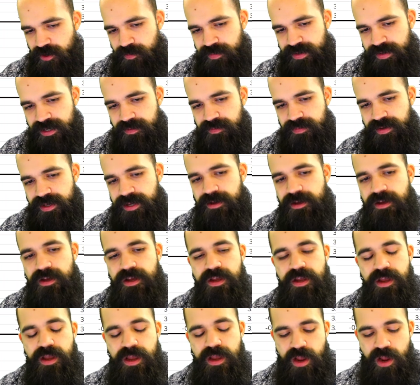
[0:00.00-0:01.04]
and B
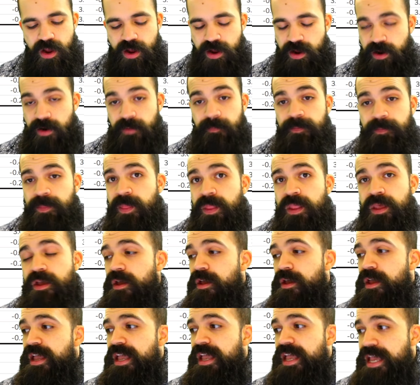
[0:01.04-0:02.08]

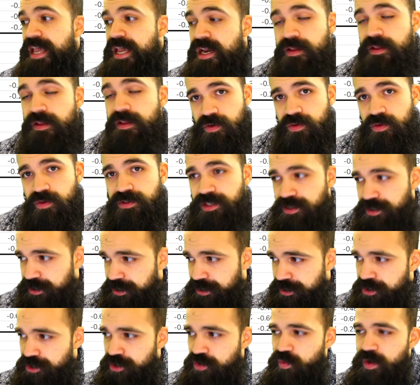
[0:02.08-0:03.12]
in those
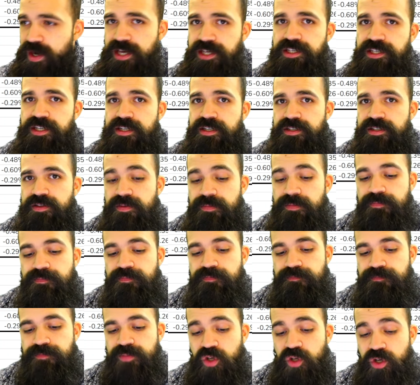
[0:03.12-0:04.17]
situations, the
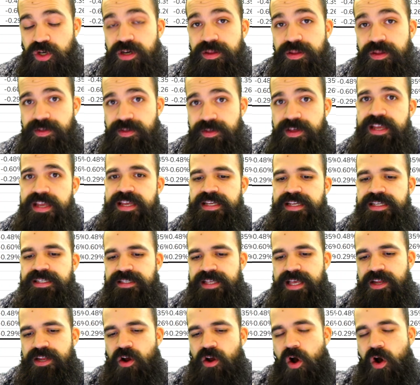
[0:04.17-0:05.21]
good thing is
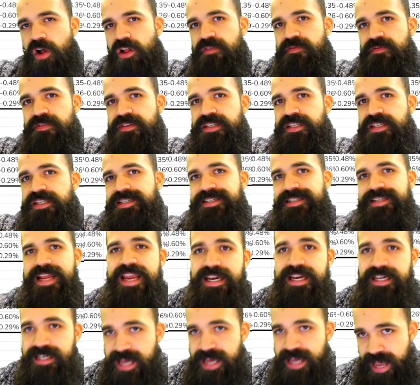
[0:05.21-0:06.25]
that all of the
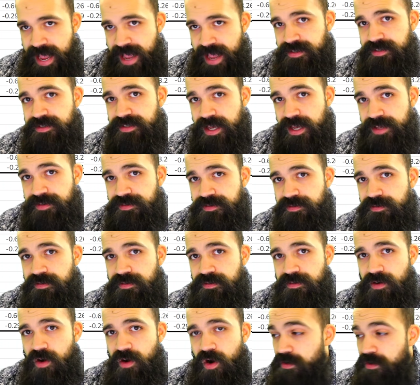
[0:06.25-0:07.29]
staked assets
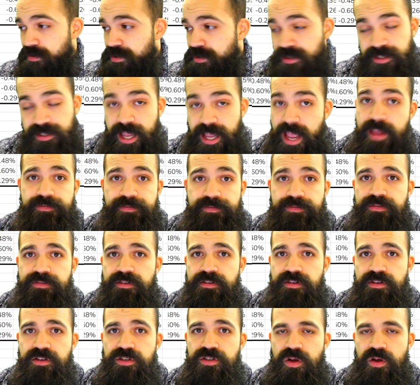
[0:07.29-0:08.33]
are safe.
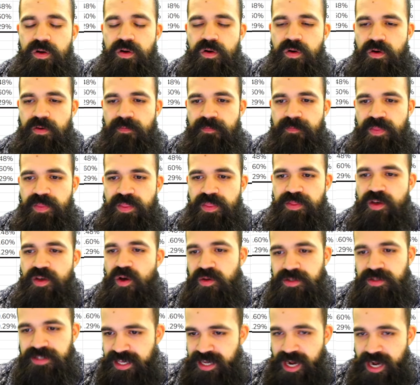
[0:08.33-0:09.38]
So
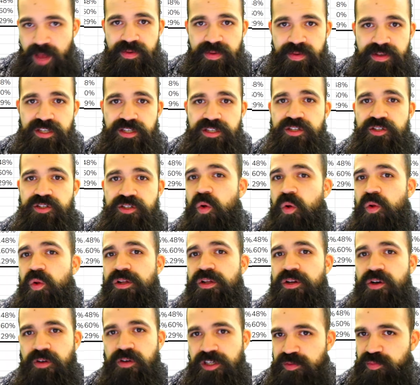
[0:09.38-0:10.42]
those cannot be
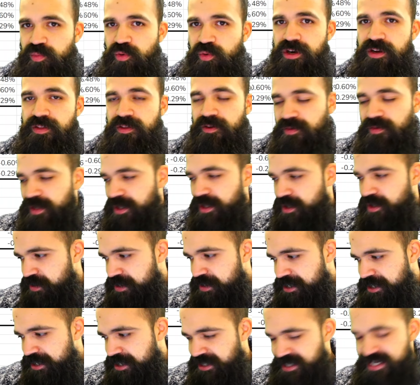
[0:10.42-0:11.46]
stolen or exploited. They're literally
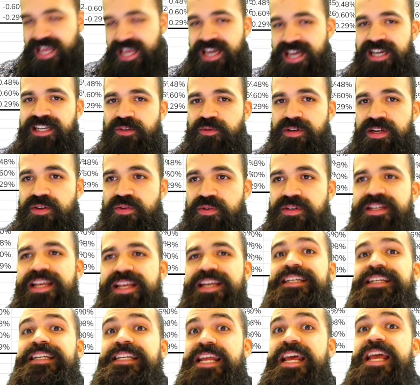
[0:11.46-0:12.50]
staked and it would, it would,
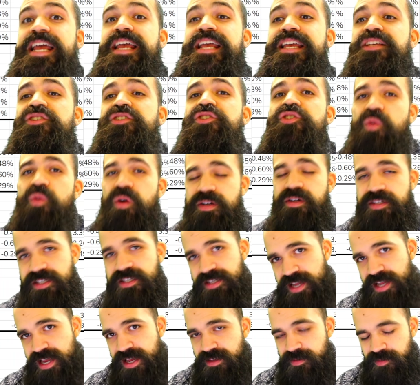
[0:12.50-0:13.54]
take days to
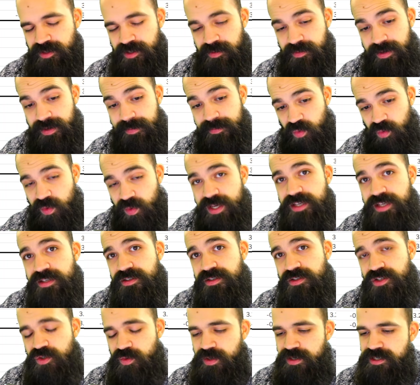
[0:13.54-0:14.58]
unstake them, sometimes weeks
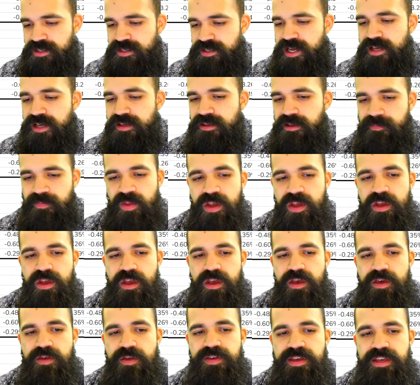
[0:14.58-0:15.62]
to unstake them.
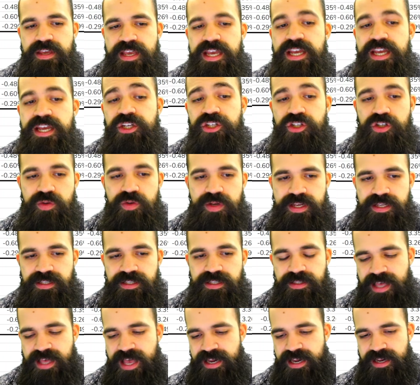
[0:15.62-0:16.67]
The issue is
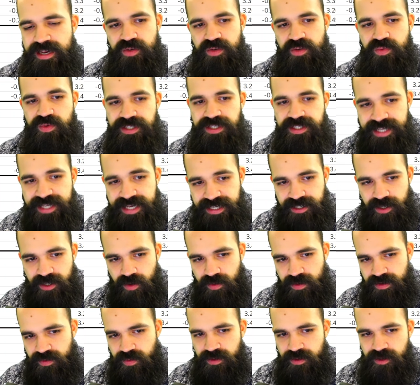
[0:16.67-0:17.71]
that the receipt
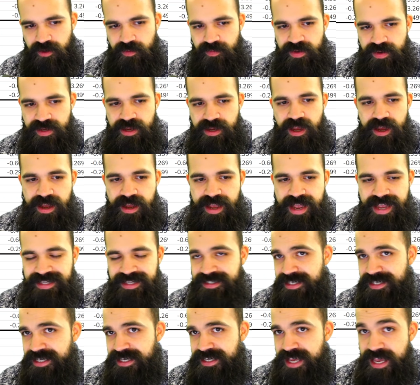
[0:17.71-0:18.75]
token, whether it be uh,
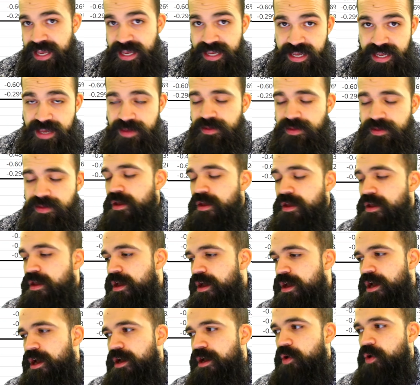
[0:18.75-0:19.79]
STK ETH
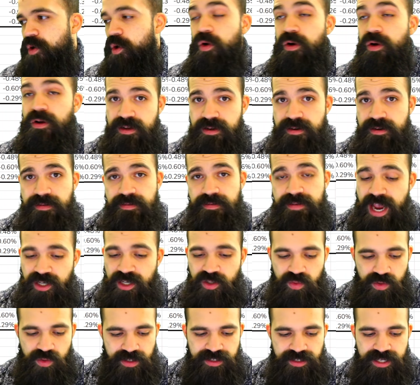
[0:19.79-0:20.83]
um, or in the
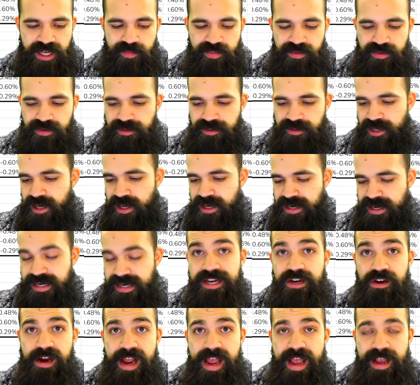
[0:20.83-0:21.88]
actual examples, uh,
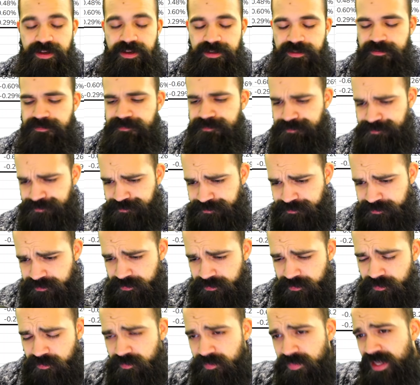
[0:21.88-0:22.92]
NearX,
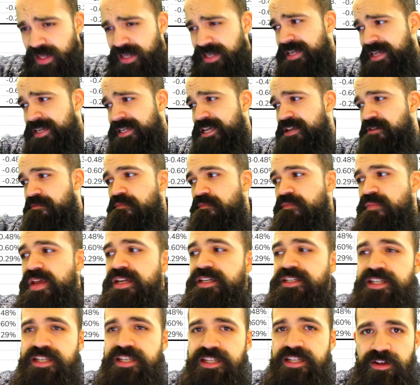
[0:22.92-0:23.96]
can get
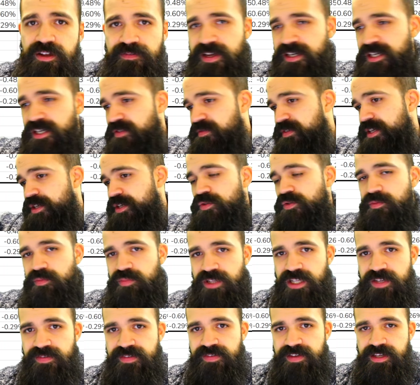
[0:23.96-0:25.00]
minted effectively into
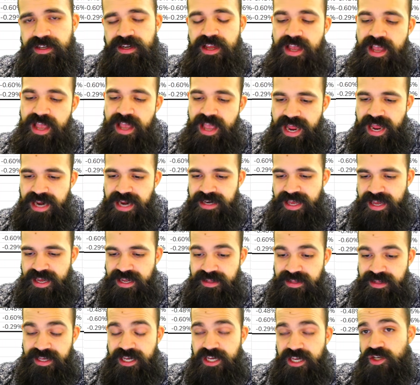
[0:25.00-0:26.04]
oblivion and that
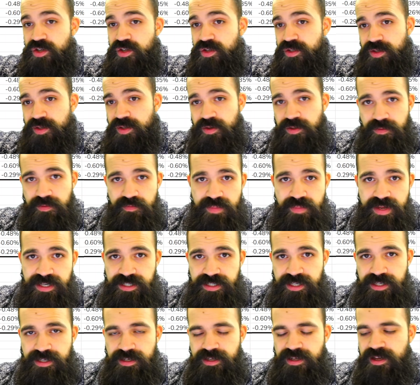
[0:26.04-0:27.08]
and they can use those
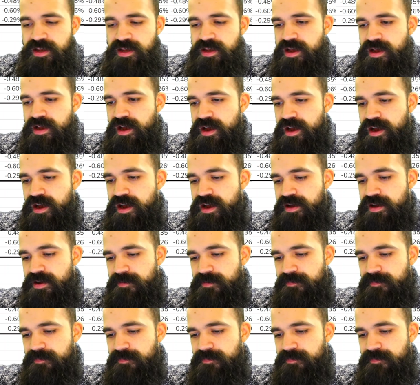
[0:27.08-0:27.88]
minted uh,